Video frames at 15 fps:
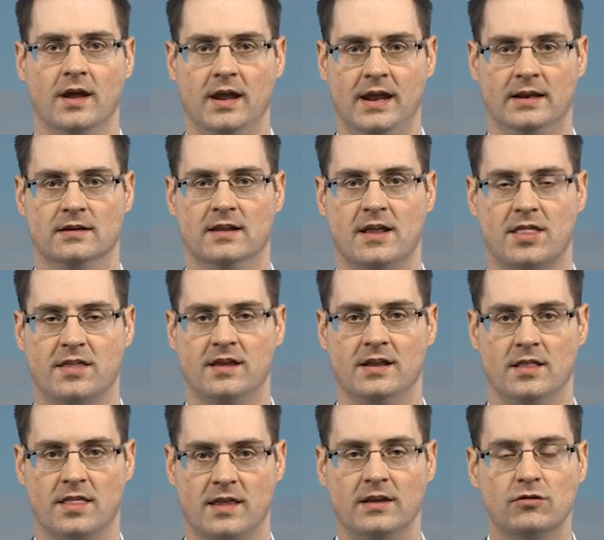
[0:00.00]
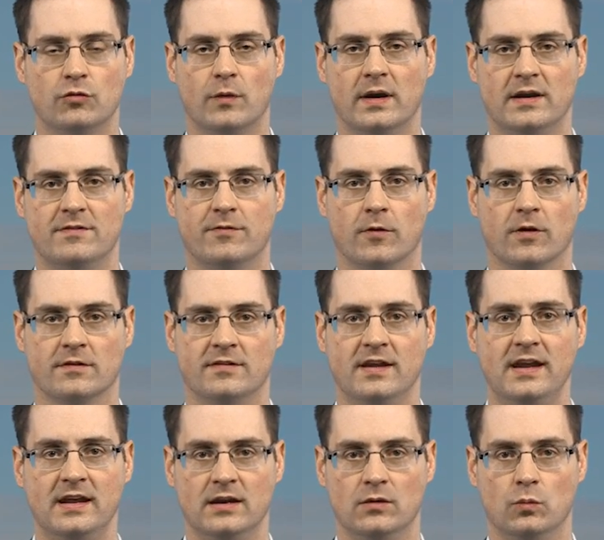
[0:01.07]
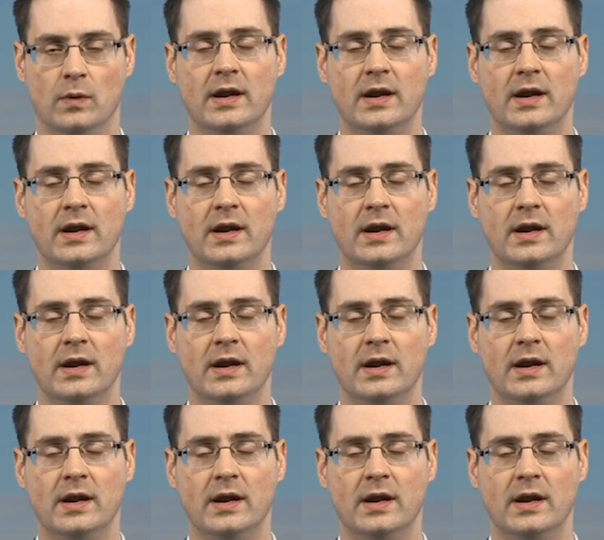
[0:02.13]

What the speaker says: in listings in 2014,